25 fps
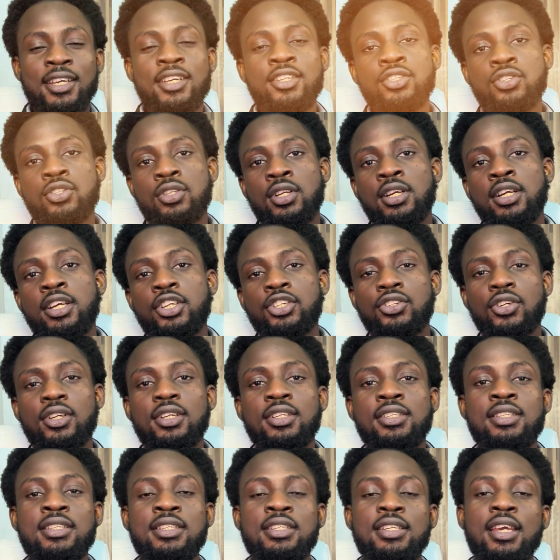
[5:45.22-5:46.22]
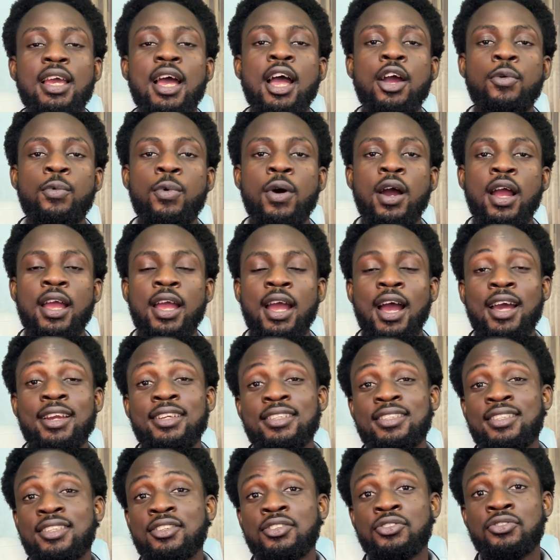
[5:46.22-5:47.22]
Installation is DIY and
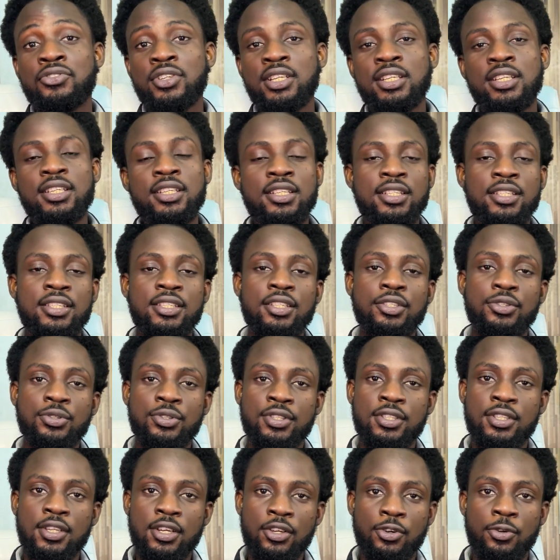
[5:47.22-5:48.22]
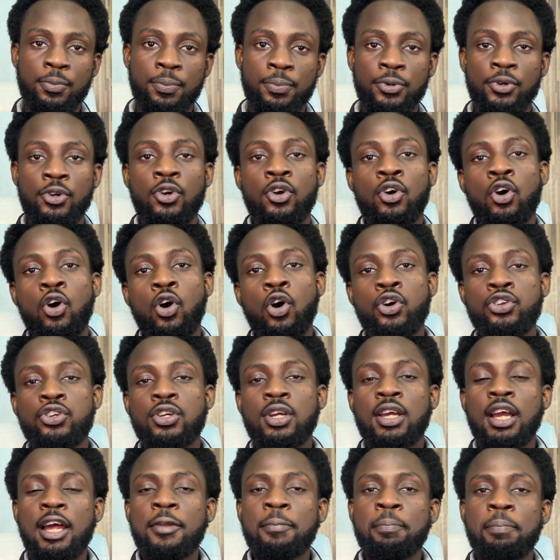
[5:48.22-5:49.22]
it is really easy to set up, or you
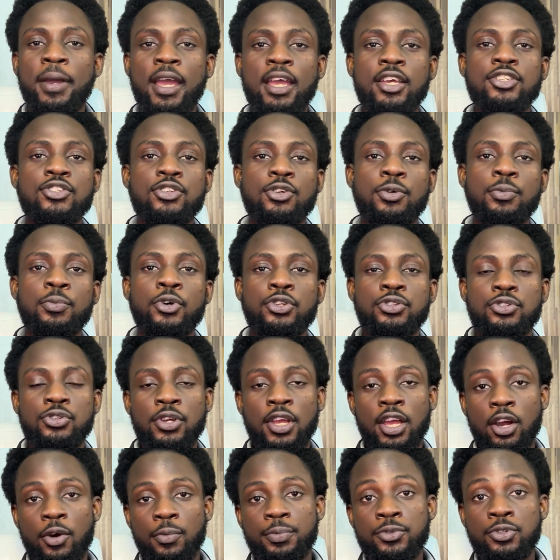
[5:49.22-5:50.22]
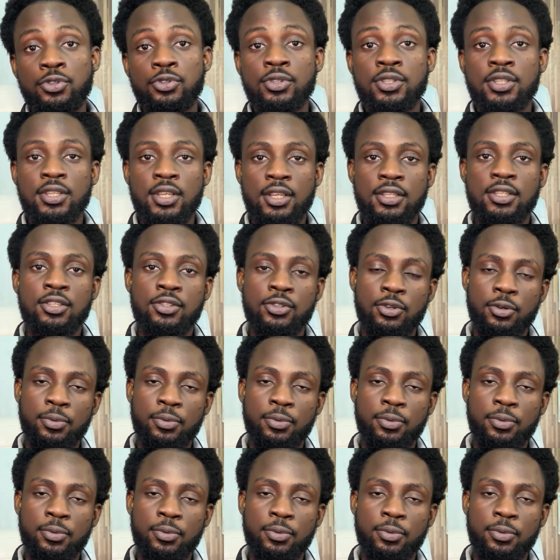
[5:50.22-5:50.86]
can pay someone to help you set it